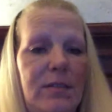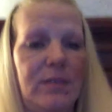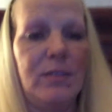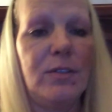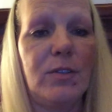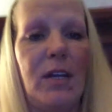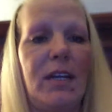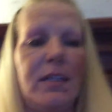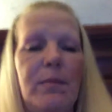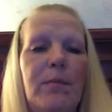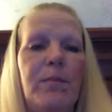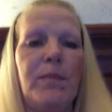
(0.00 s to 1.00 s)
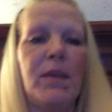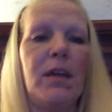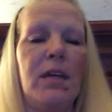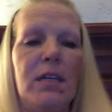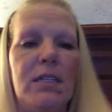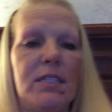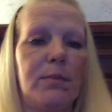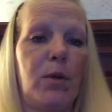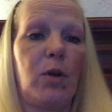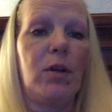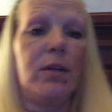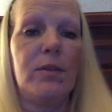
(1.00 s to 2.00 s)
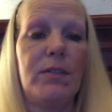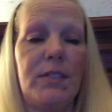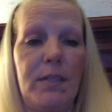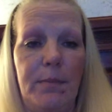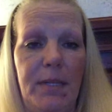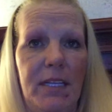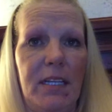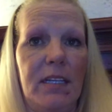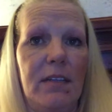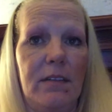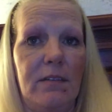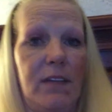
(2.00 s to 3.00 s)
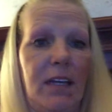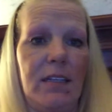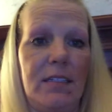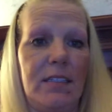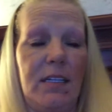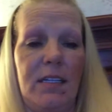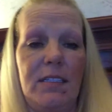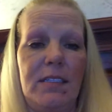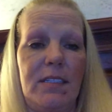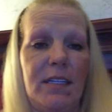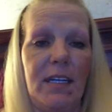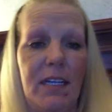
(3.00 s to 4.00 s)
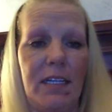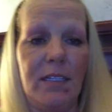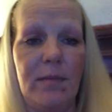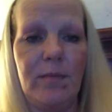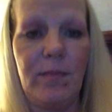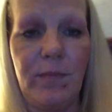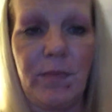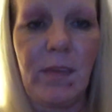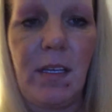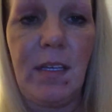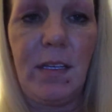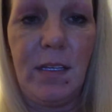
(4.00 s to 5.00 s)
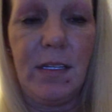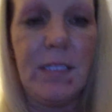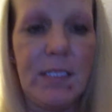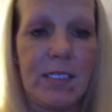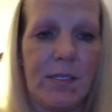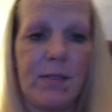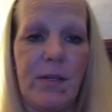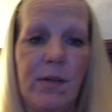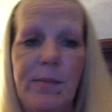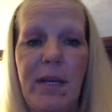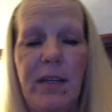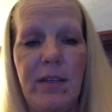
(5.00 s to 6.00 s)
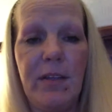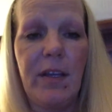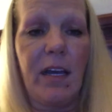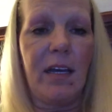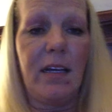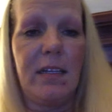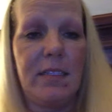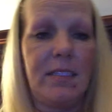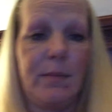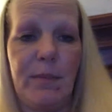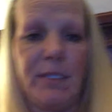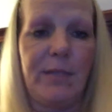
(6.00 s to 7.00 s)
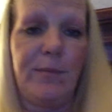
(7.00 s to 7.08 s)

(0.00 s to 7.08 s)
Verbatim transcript: trying. Tomorrow's the big Valentine's Day. Don't know about you guys, but